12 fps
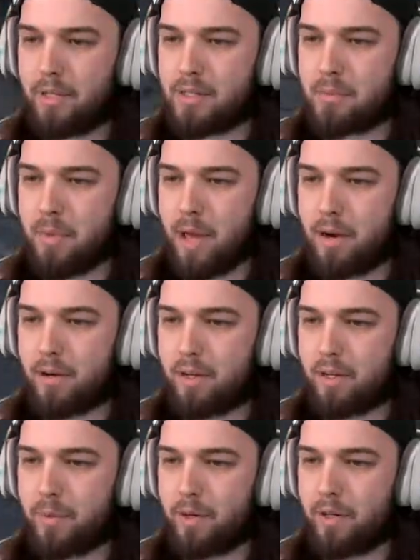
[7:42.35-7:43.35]
it doesn't matter.
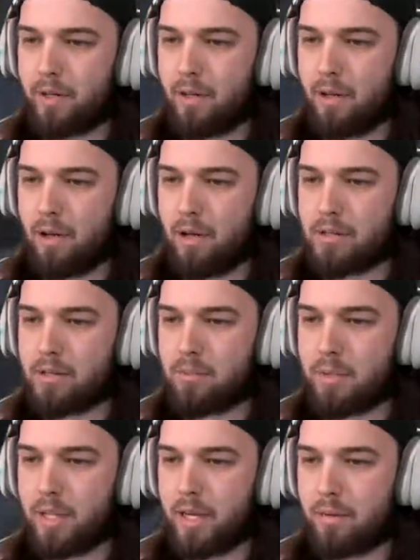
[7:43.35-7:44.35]
Like, we already lost.
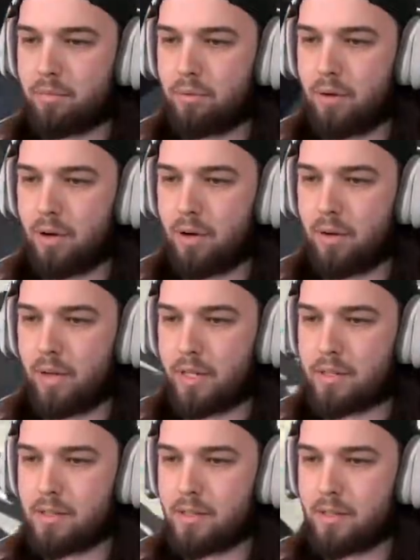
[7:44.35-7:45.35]
But, like, bro,
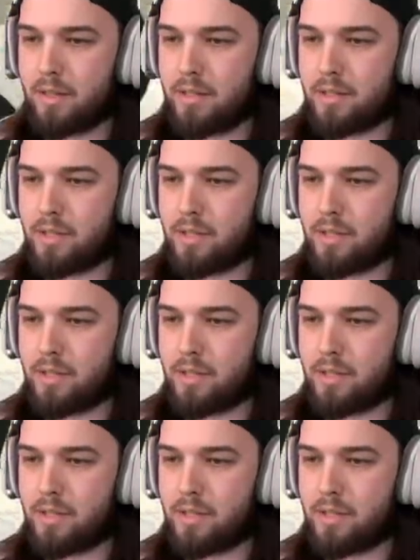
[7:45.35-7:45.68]
that's a that's a